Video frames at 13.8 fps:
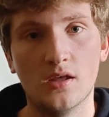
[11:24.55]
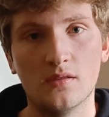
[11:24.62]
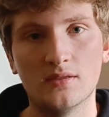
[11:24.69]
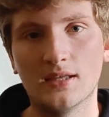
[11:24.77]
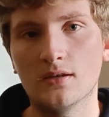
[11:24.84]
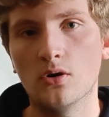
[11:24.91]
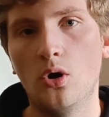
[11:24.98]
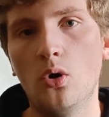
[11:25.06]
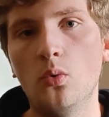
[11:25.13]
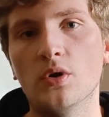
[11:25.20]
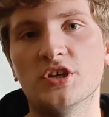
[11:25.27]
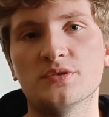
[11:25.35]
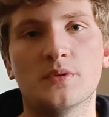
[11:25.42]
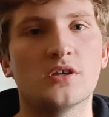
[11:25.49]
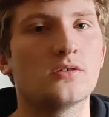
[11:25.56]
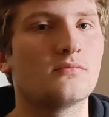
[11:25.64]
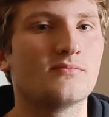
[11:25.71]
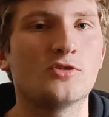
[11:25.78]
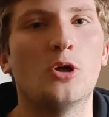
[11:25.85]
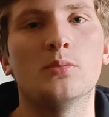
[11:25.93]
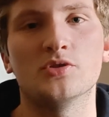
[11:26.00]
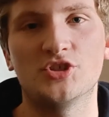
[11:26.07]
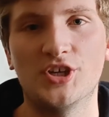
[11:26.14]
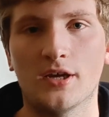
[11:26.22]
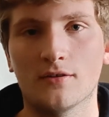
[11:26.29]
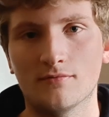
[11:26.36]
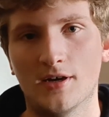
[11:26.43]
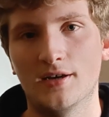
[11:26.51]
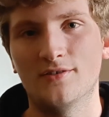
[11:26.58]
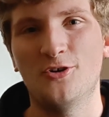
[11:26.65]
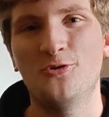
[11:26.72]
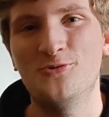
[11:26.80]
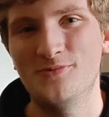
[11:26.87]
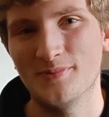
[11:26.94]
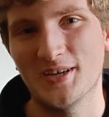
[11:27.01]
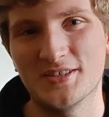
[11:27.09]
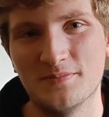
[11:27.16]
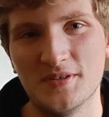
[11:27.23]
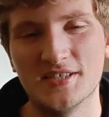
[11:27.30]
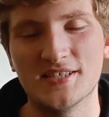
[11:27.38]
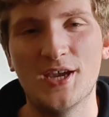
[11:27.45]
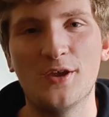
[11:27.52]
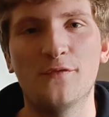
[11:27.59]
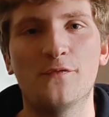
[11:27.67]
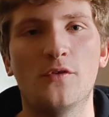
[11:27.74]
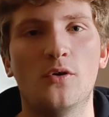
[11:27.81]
that always make double check, right? Always be safe.